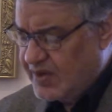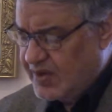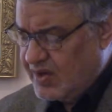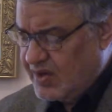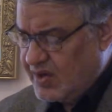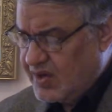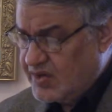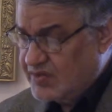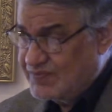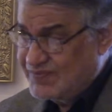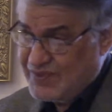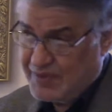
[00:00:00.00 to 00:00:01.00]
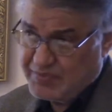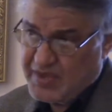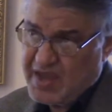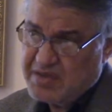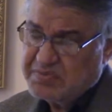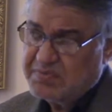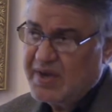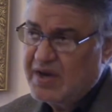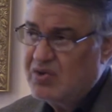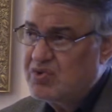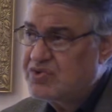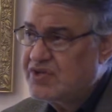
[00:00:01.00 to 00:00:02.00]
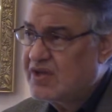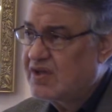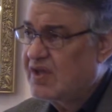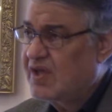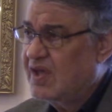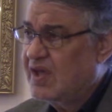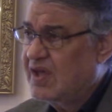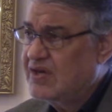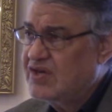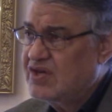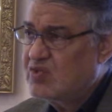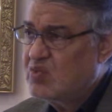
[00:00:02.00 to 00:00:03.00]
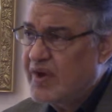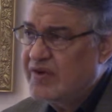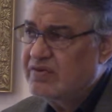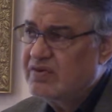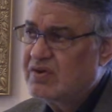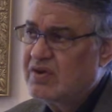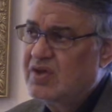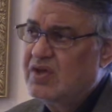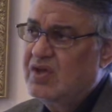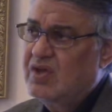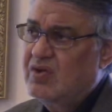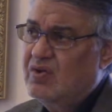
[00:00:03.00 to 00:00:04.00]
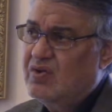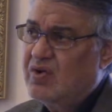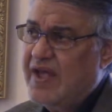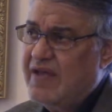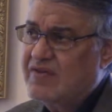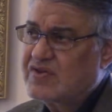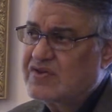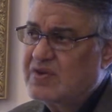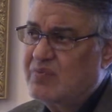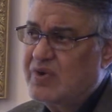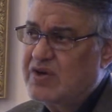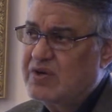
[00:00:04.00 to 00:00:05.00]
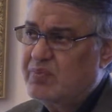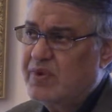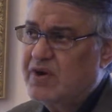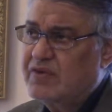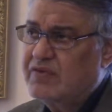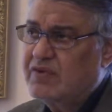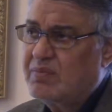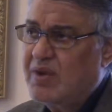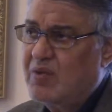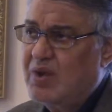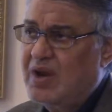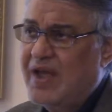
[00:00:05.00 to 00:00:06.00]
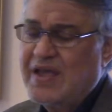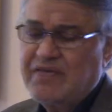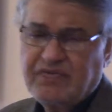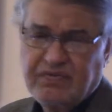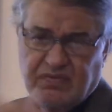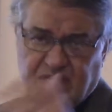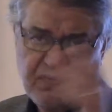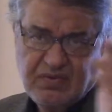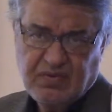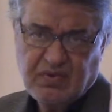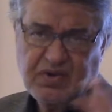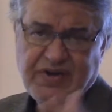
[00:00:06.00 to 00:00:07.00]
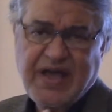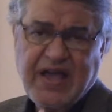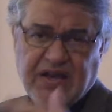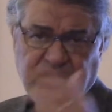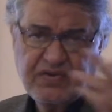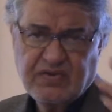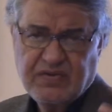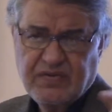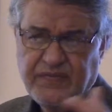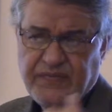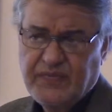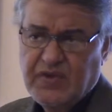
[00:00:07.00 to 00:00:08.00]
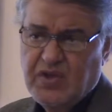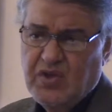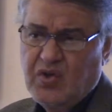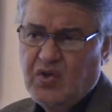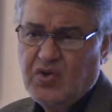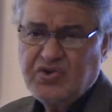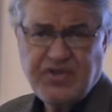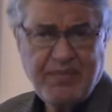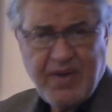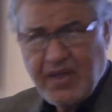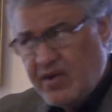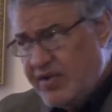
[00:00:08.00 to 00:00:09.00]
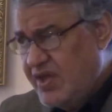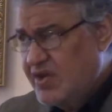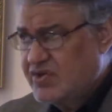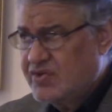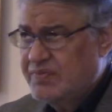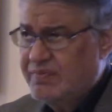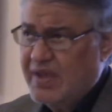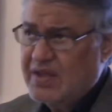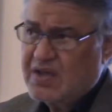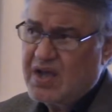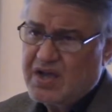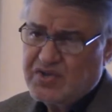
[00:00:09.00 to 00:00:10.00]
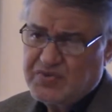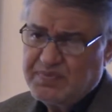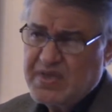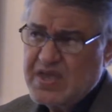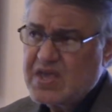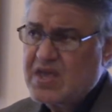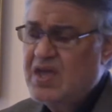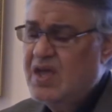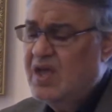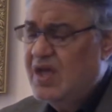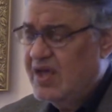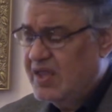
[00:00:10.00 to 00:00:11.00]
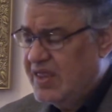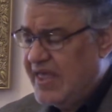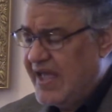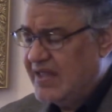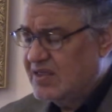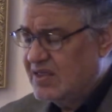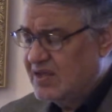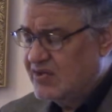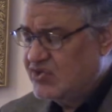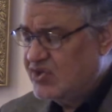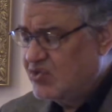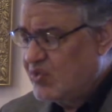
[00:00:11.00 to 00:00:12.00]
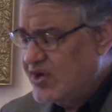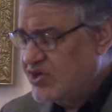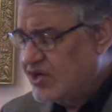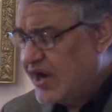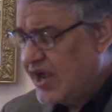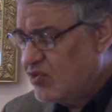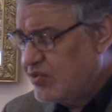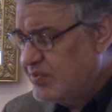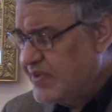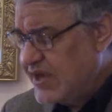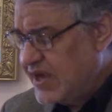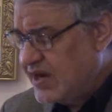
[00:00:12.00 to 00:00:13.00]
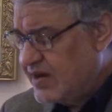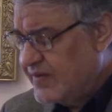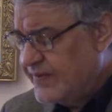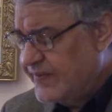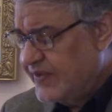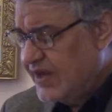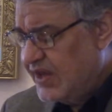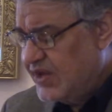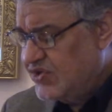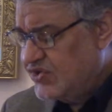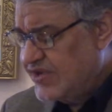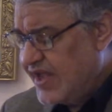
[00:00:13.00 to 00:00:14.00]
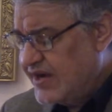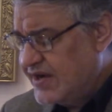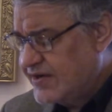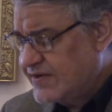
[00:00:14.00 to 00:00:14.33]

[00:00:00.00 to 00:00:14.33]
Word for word: uh, sometimes by losing a dear one or having someone depart from our life or died, or some other things might cause me that situation I would be in in sadness.